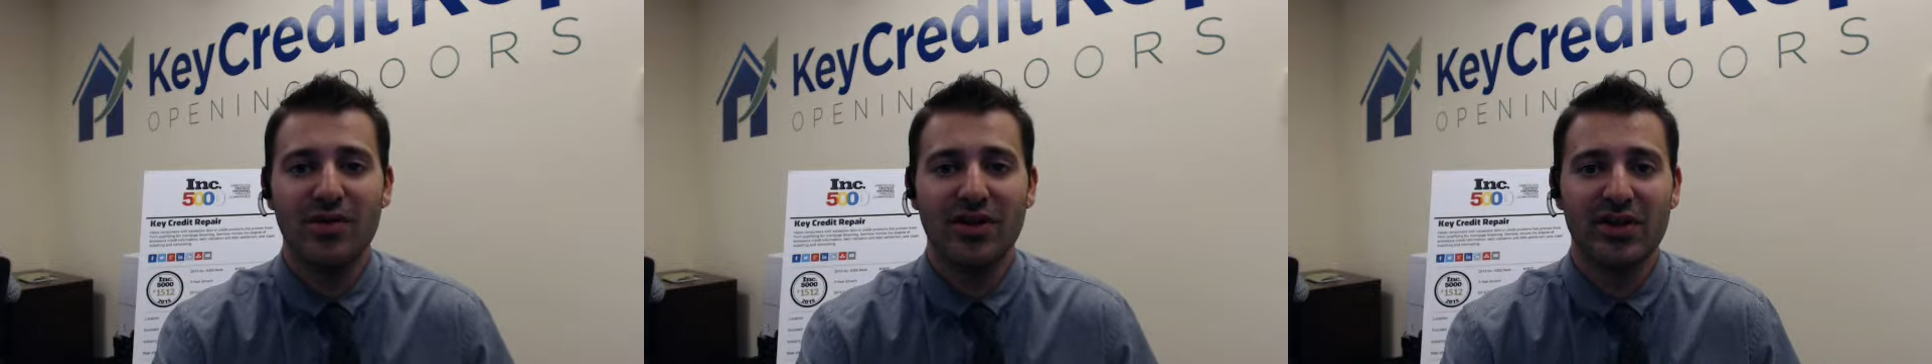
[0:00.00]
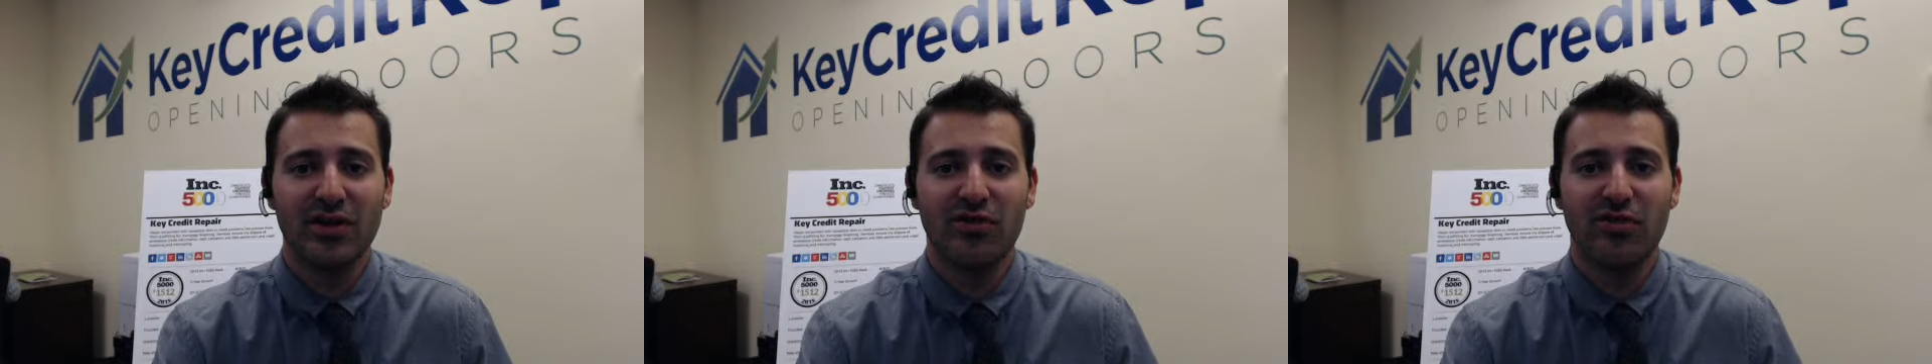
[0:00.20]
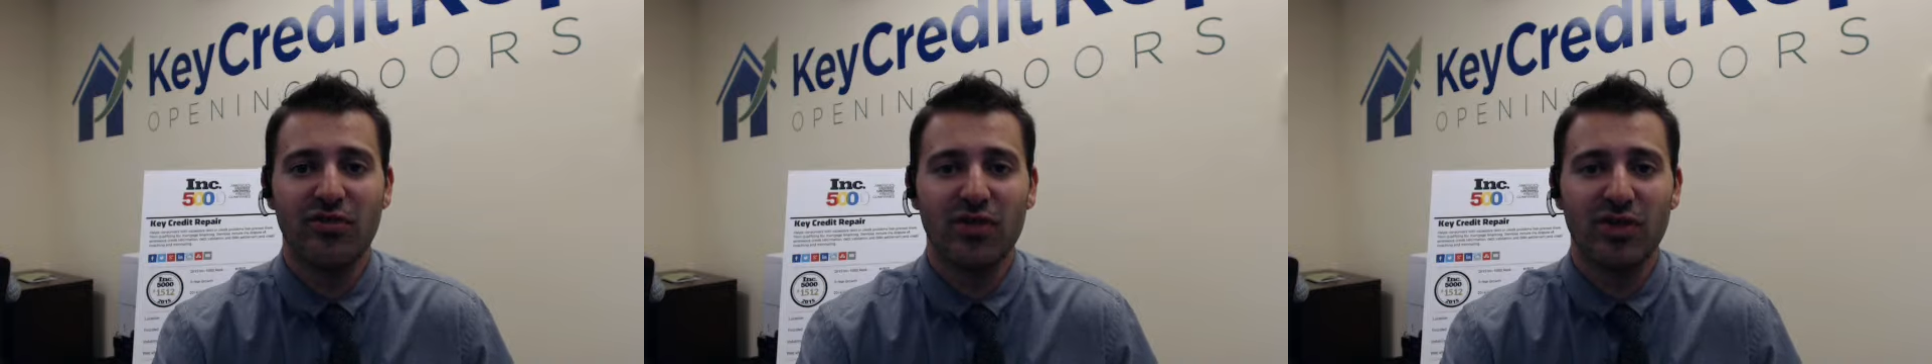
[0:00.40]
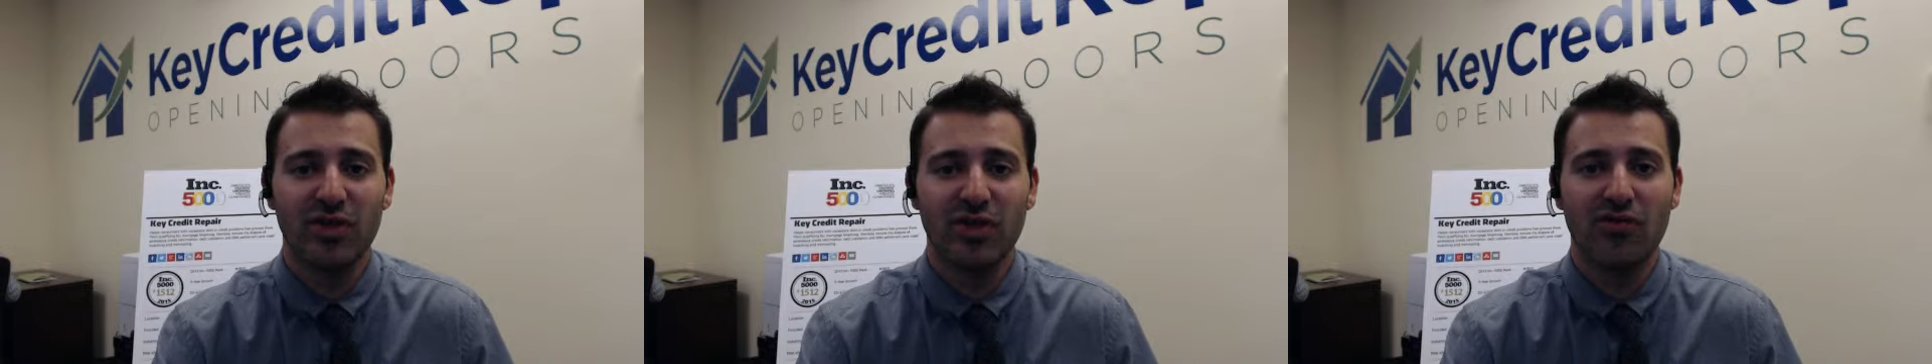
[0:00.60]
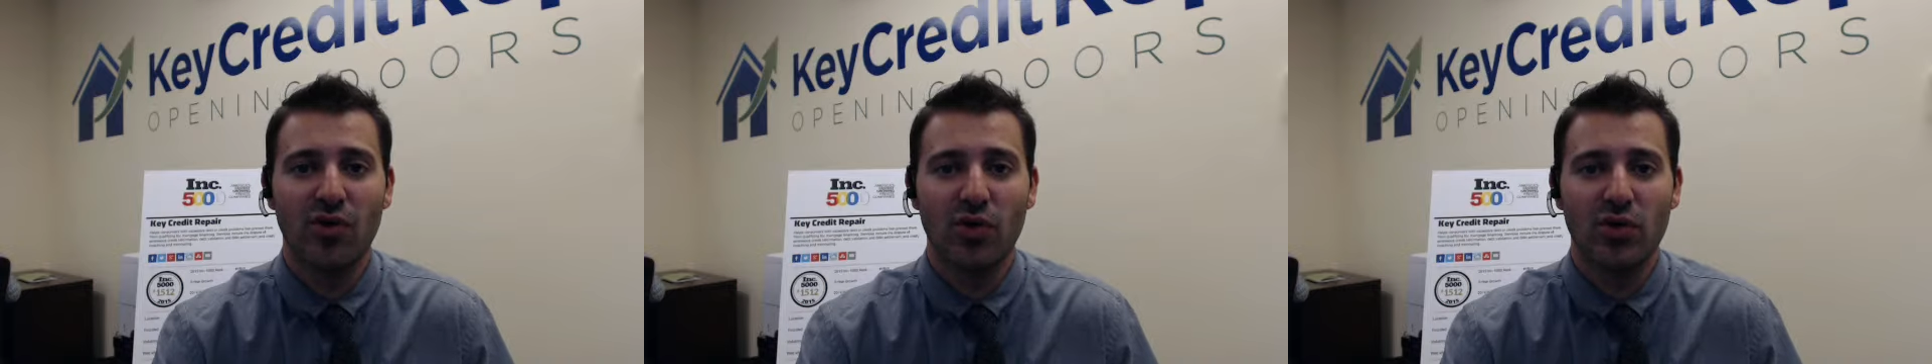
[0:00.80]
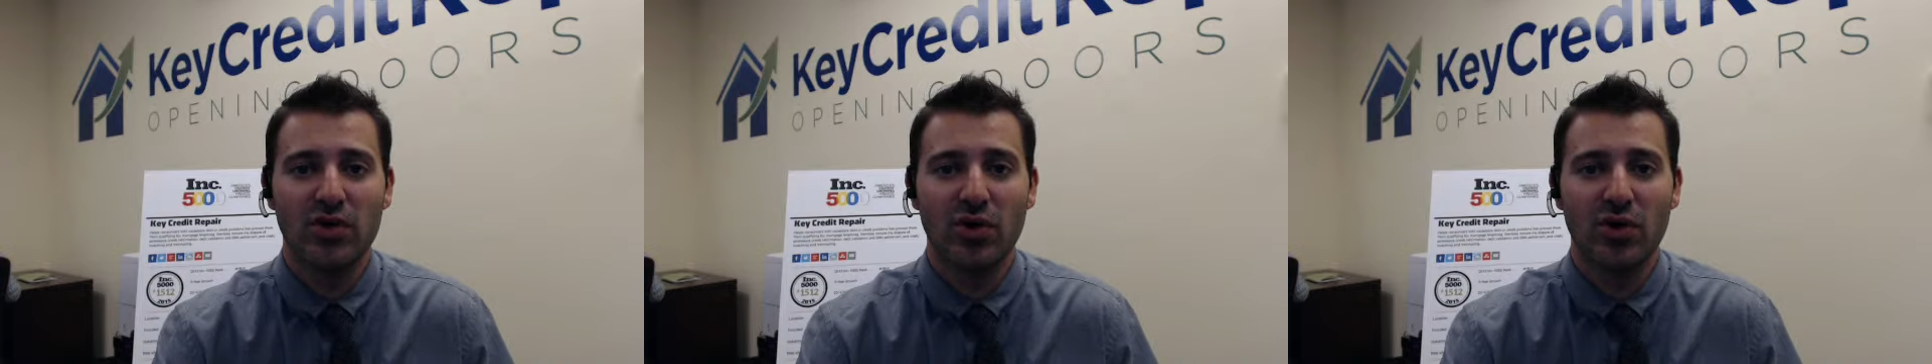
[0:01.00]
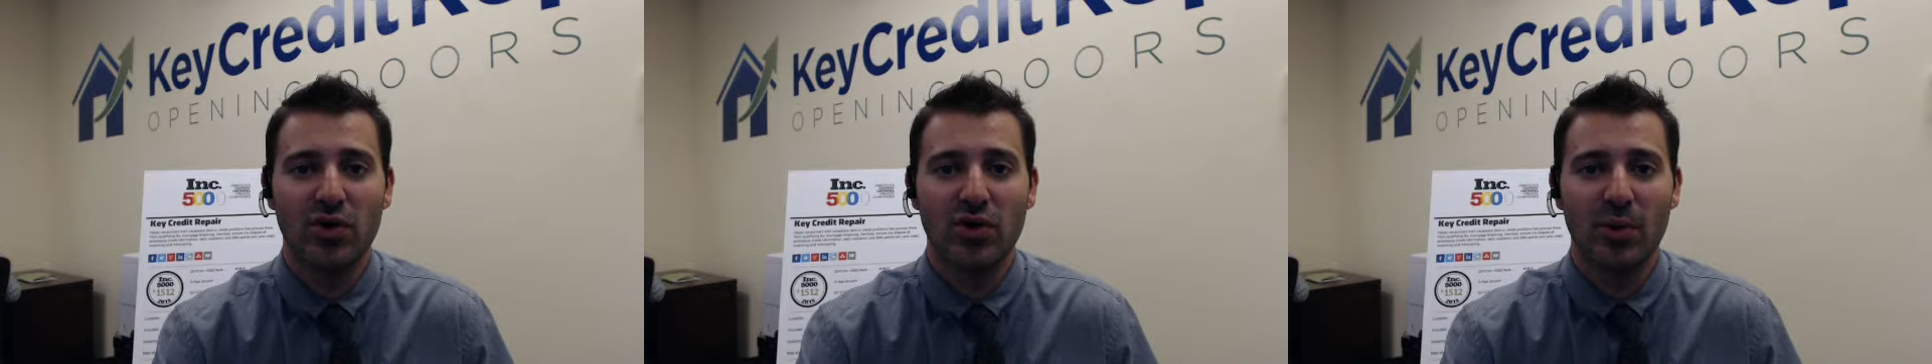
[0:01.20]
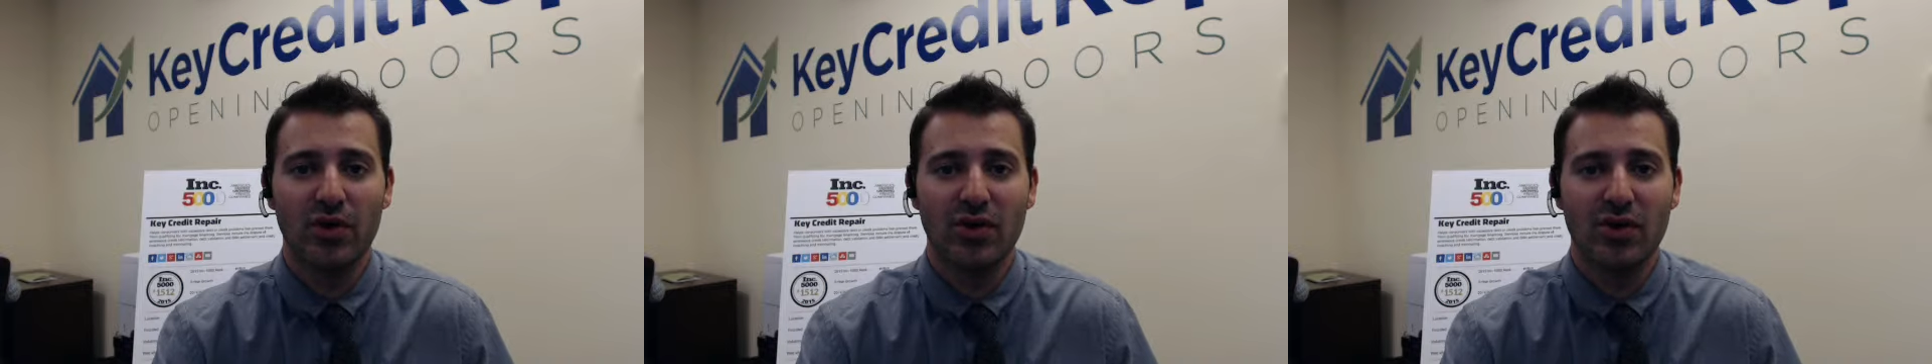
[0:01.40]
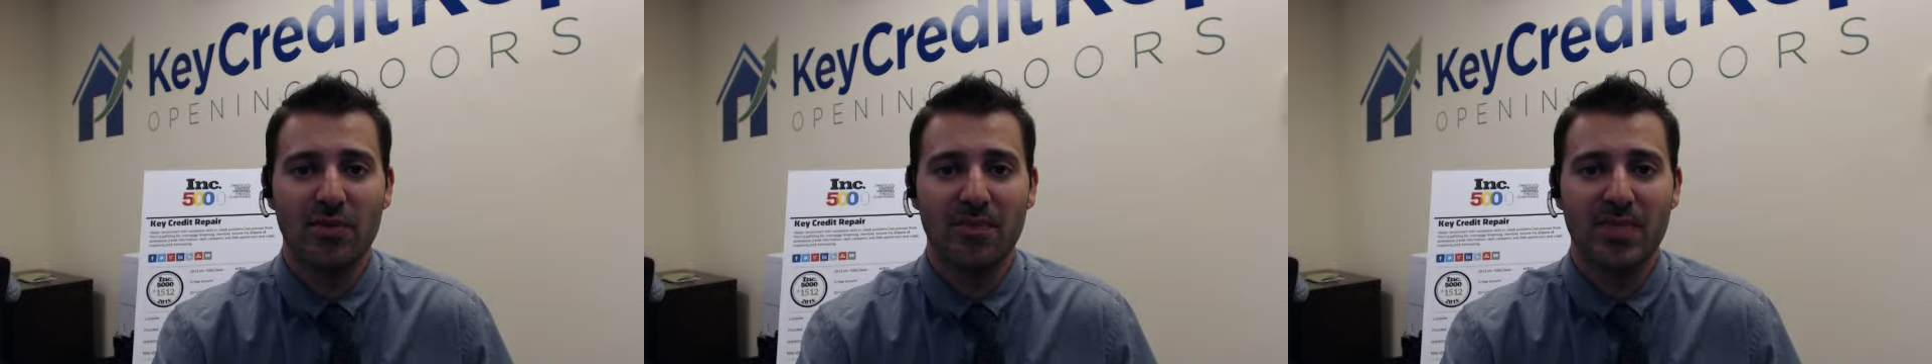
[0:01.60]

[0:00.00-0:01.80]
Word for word: really look forward to working with you.